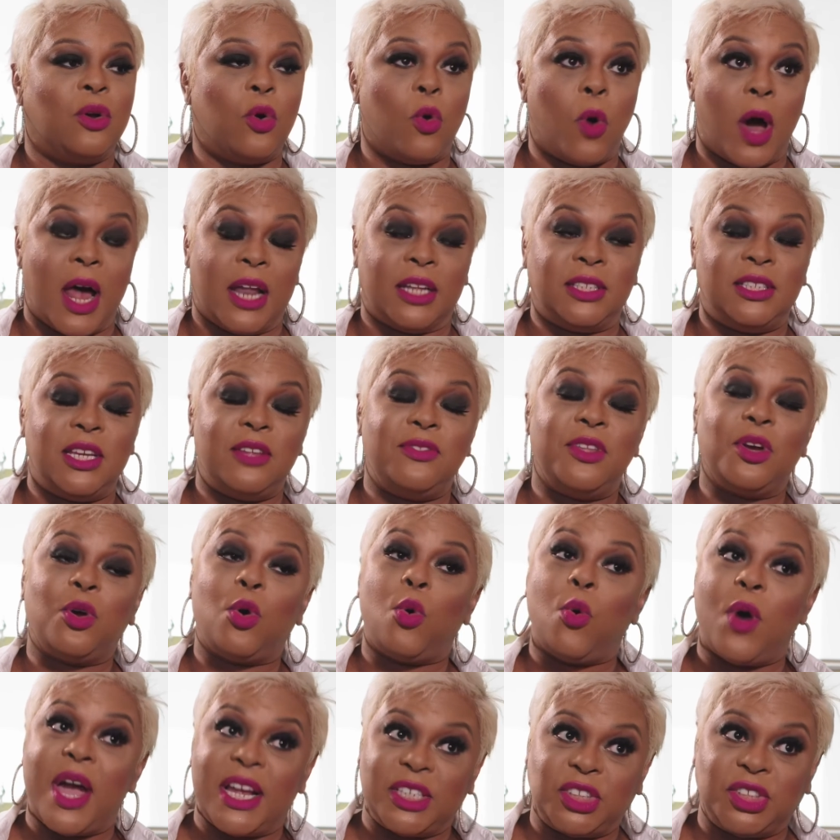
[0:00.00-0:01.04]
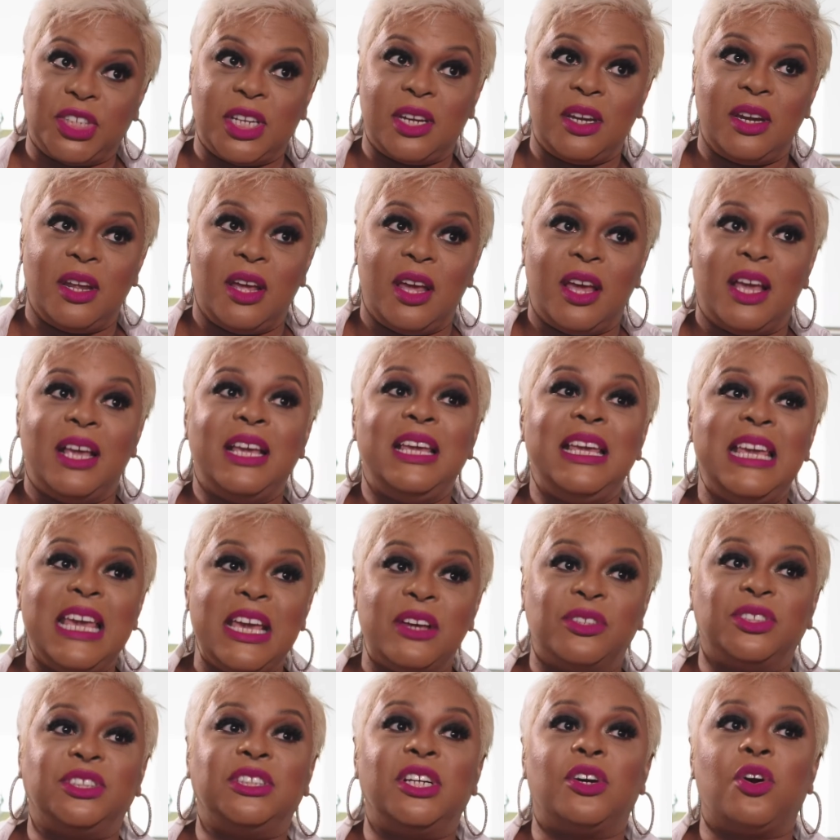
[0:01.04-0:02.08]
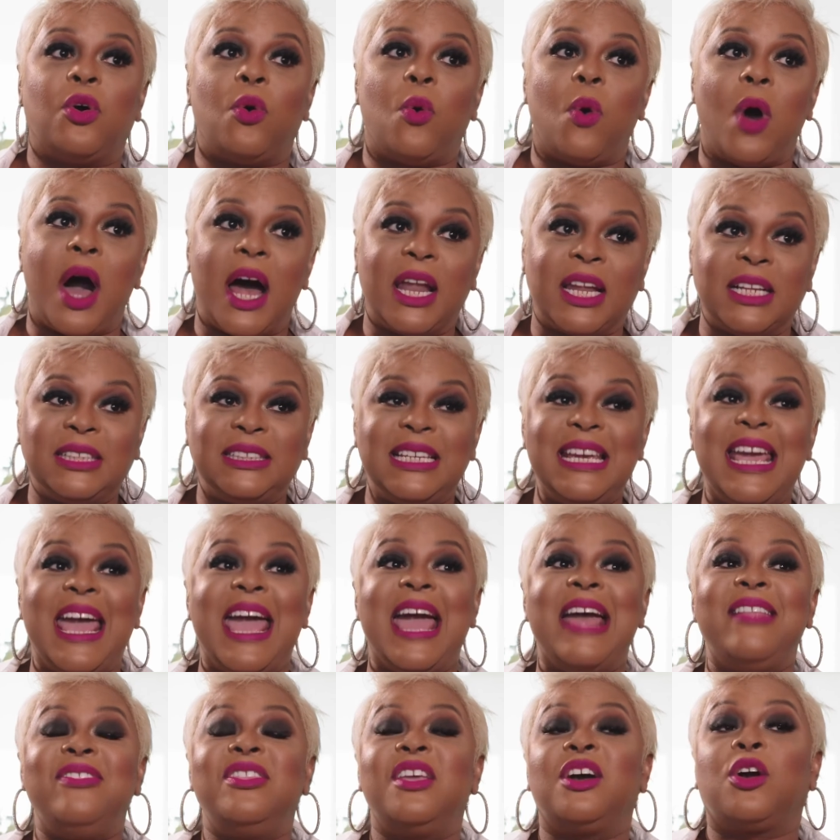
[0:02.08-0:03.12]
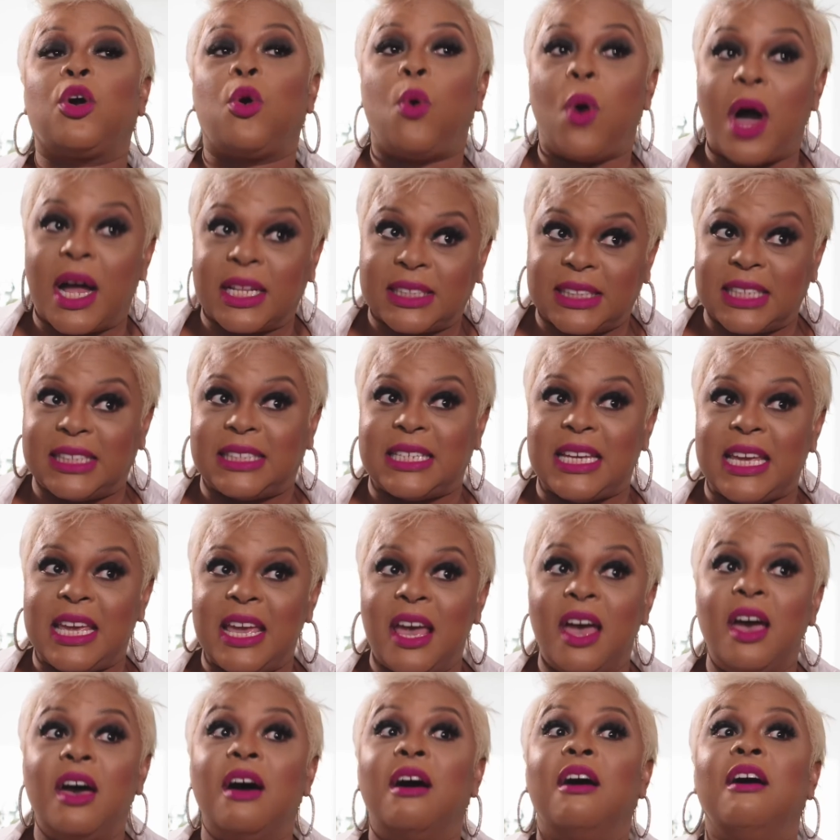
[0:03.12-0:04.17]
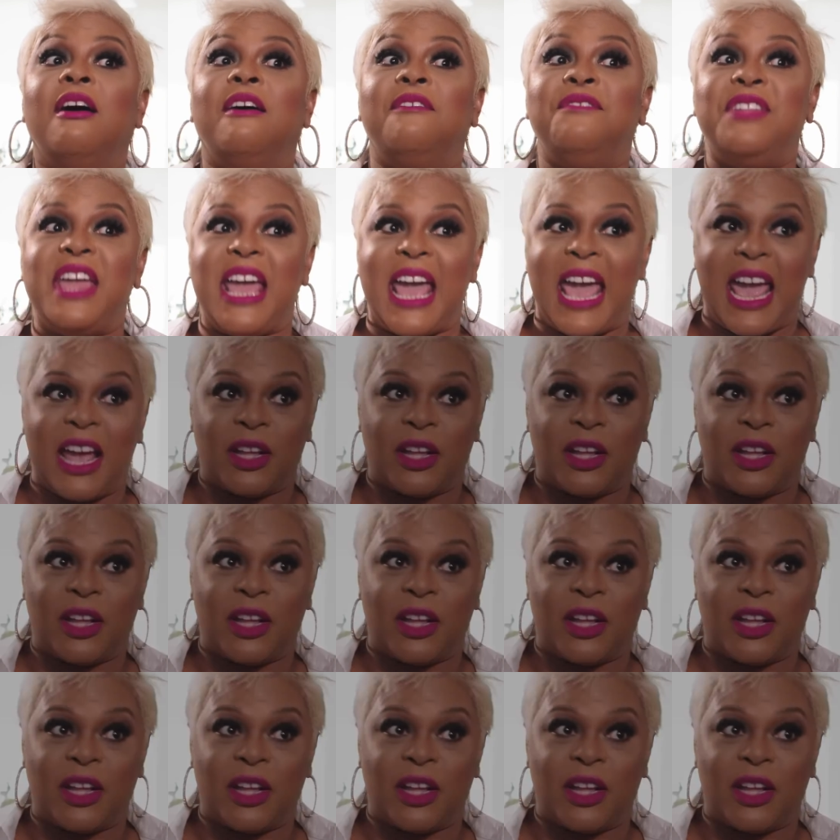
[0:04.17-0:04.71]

Quality of the question yields the quality and the quantity of the